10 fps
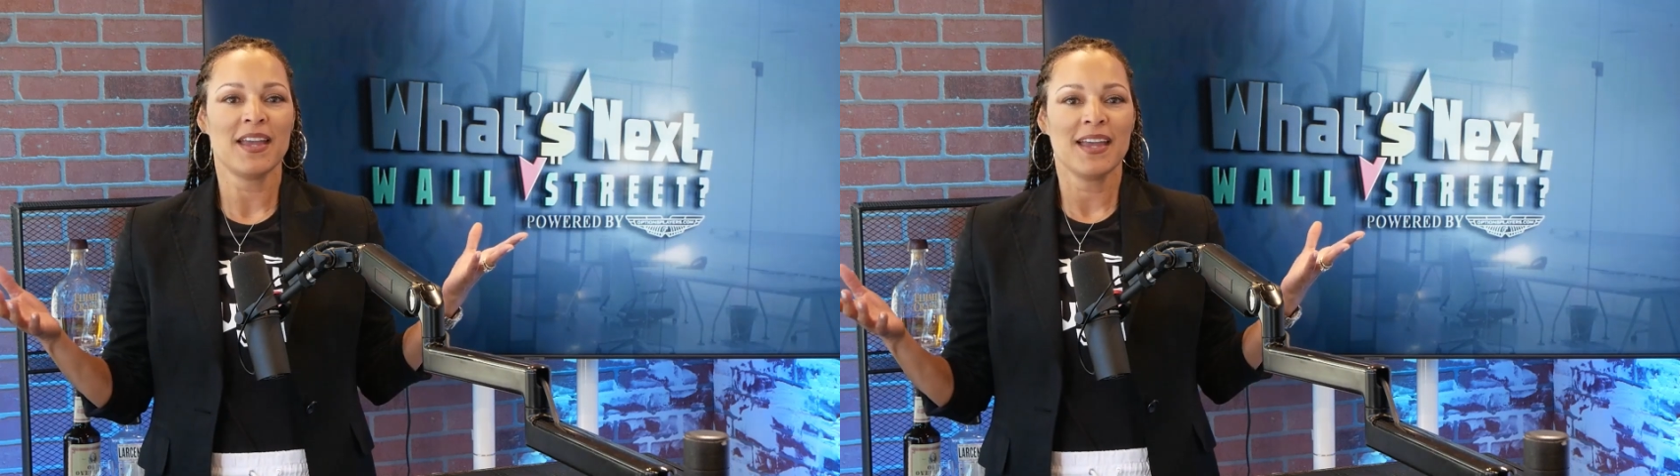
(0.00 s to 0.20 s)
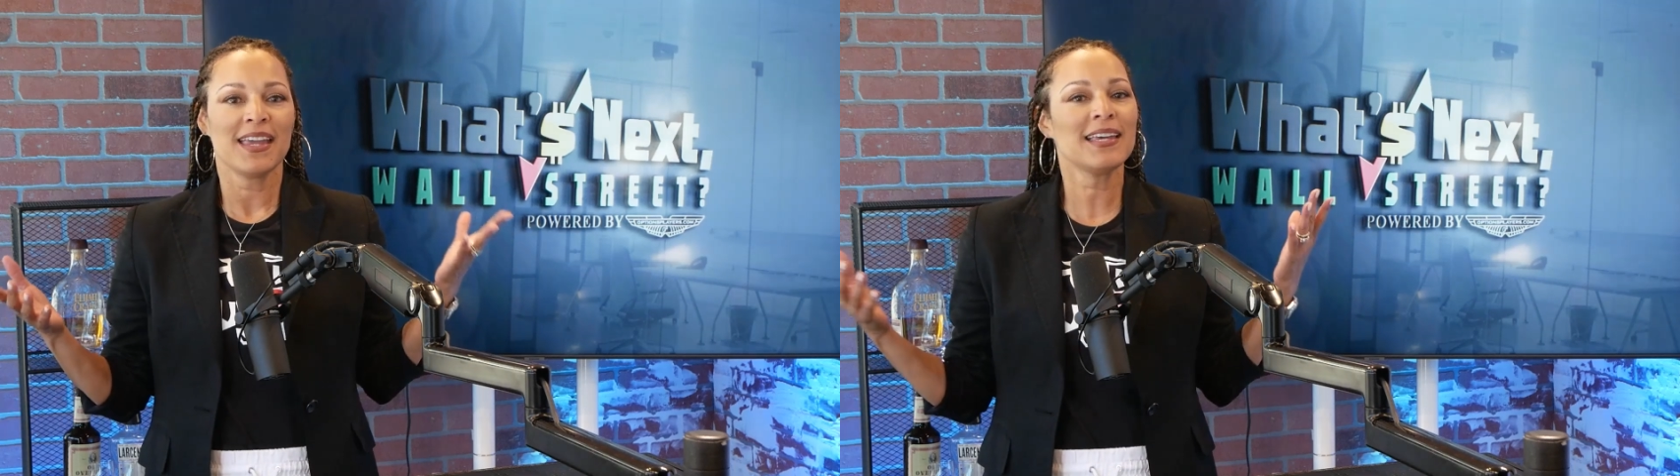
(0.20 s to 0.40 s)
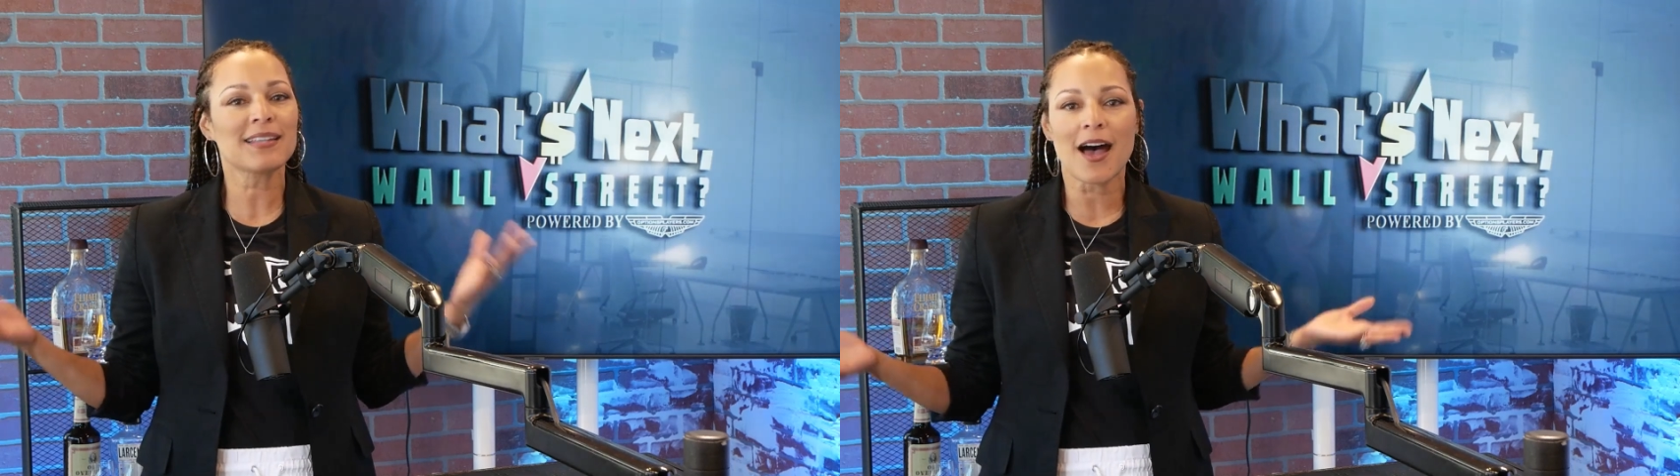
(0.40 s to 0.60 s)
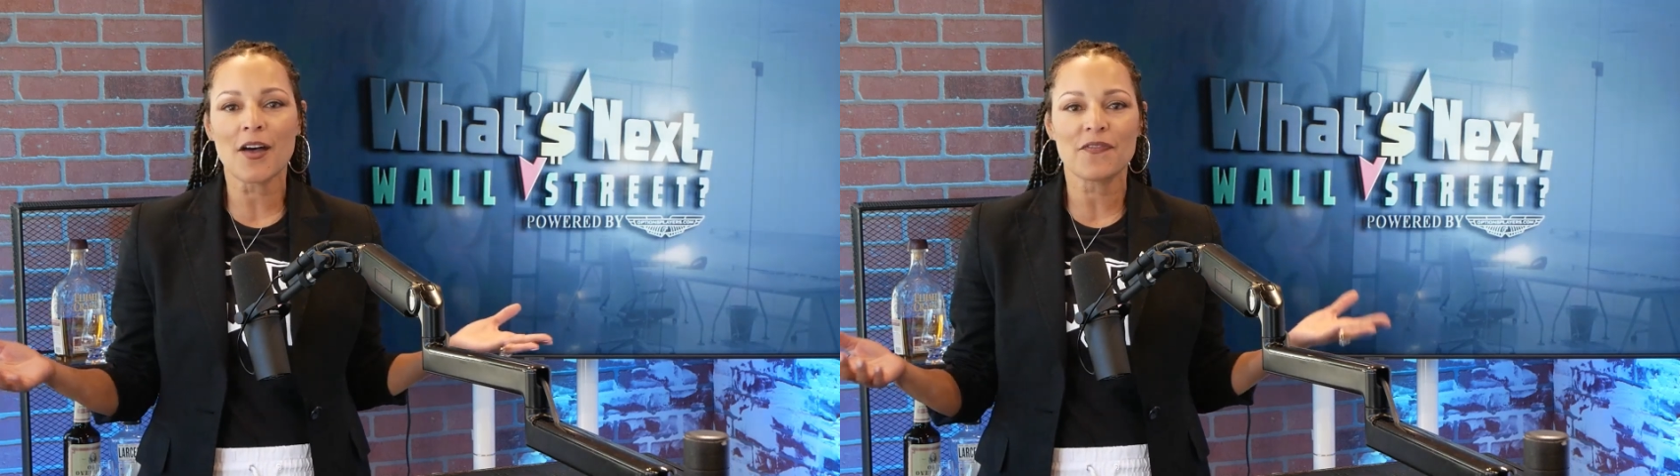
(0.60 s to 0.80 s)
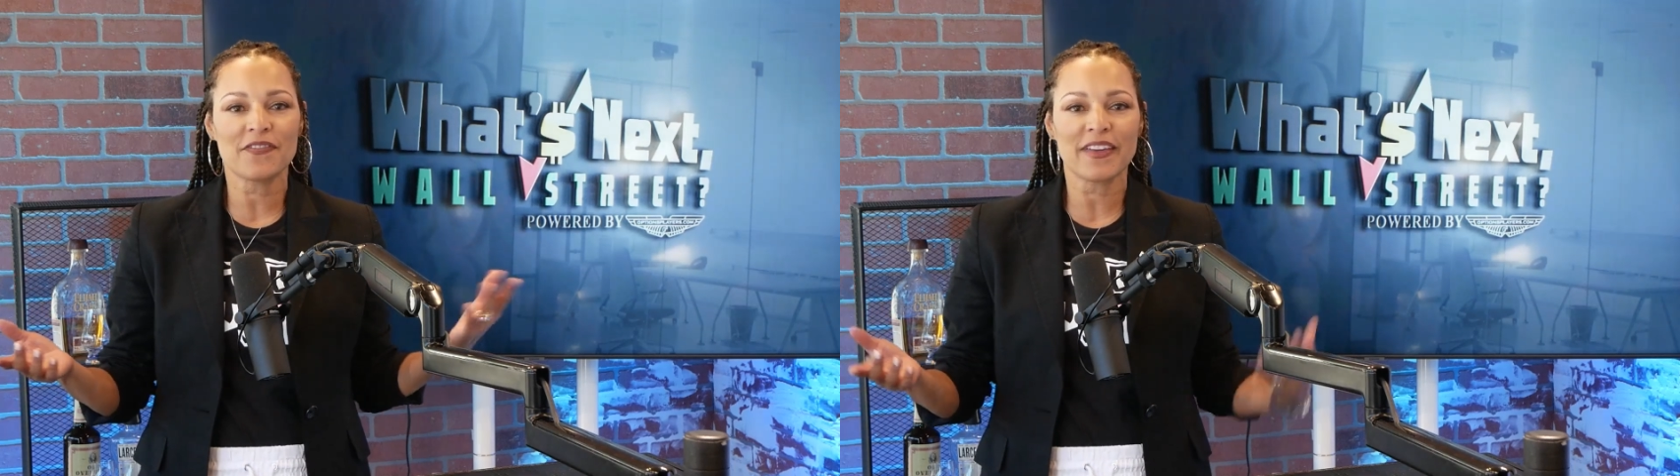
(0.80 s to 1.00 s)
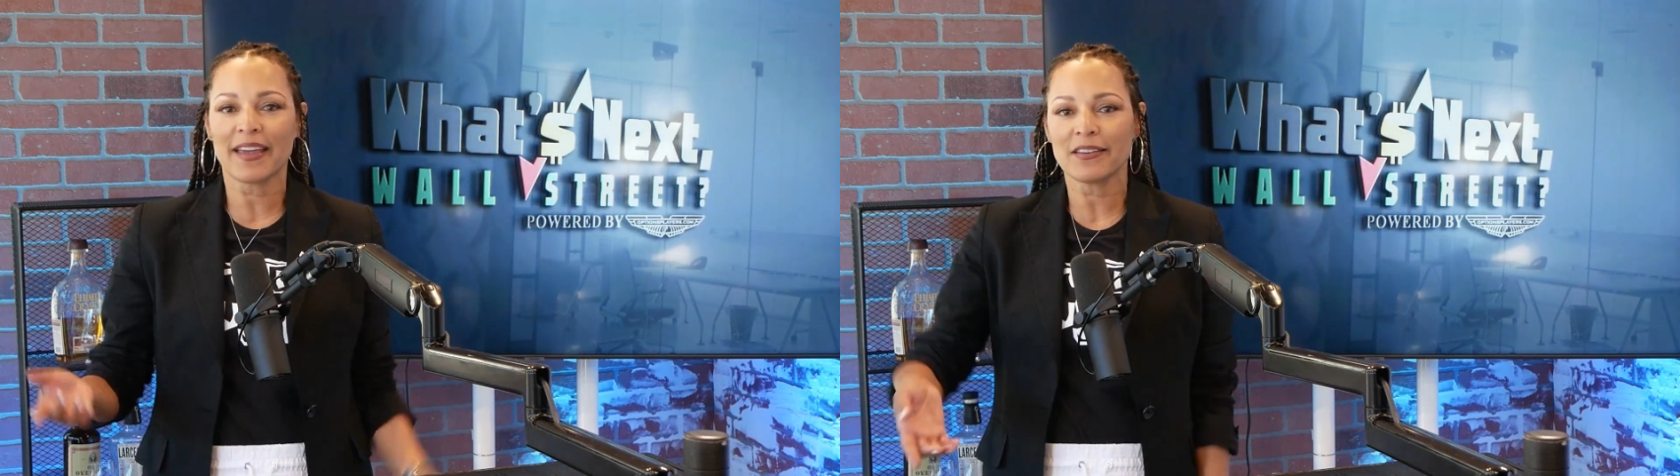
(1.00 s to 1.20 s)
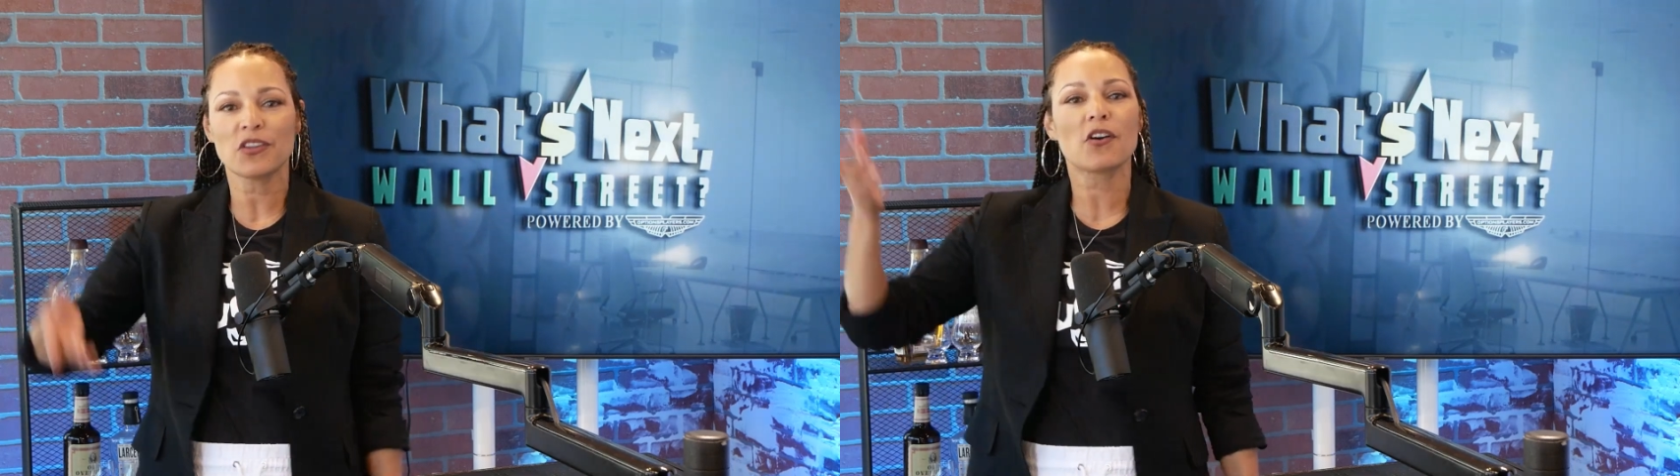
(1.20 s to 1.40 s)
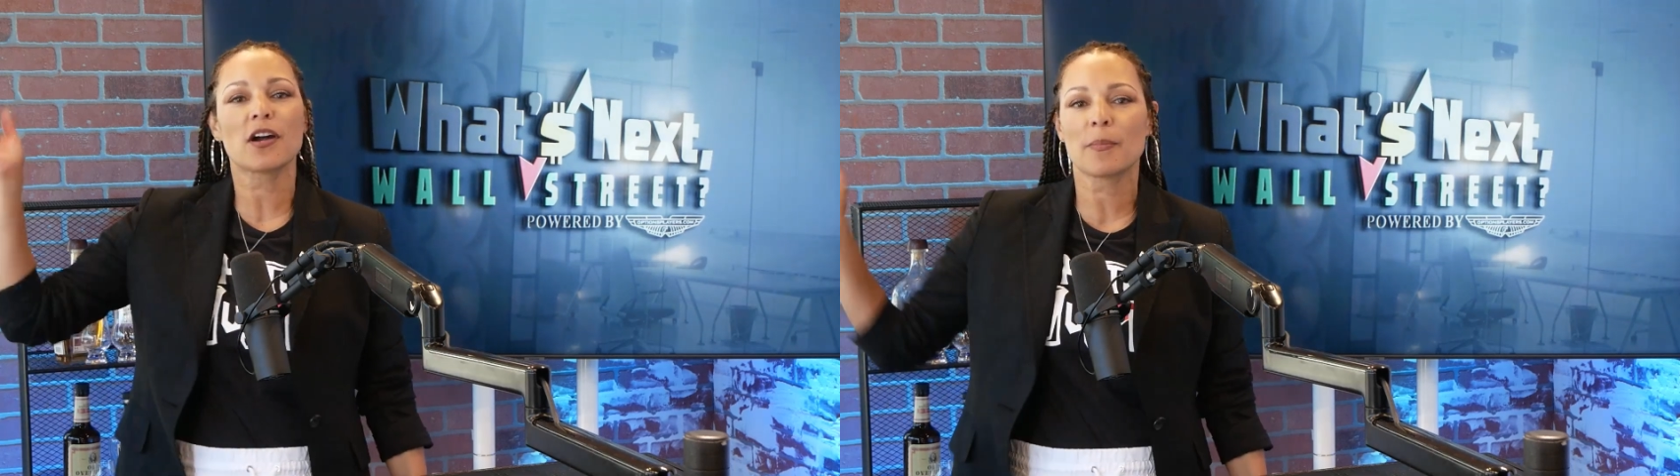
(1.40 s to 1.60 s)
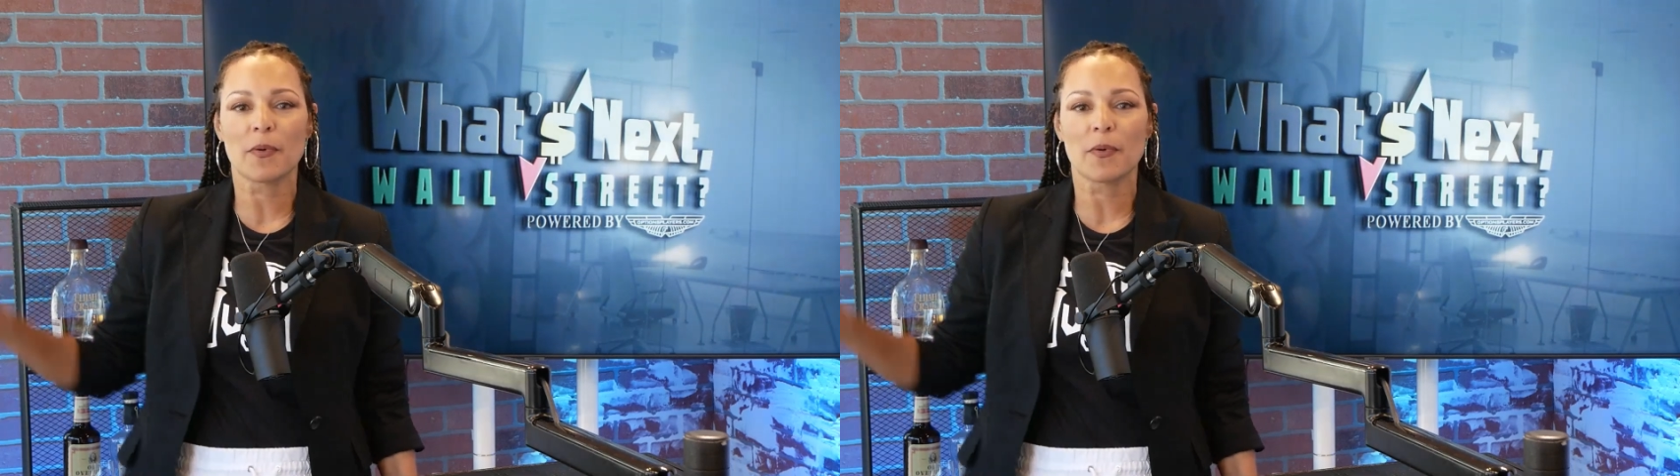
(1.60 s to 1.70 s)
he's off in Europe